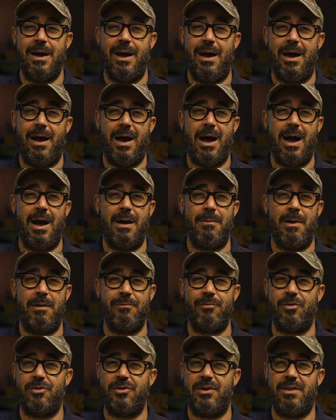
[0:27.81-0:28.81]
Uh,
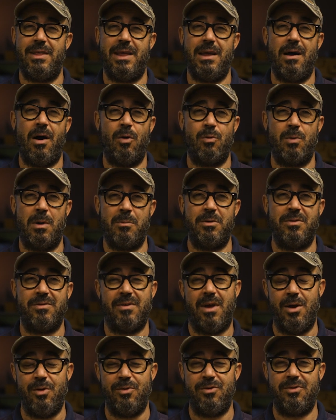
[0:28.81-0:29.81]
unfortunately, the old one was
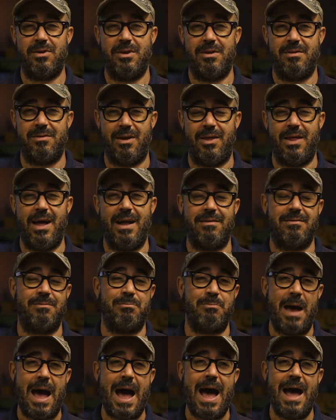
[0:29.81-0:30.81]
toast, so that's
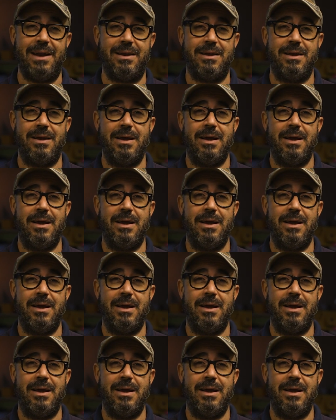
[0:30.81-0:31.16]
bad.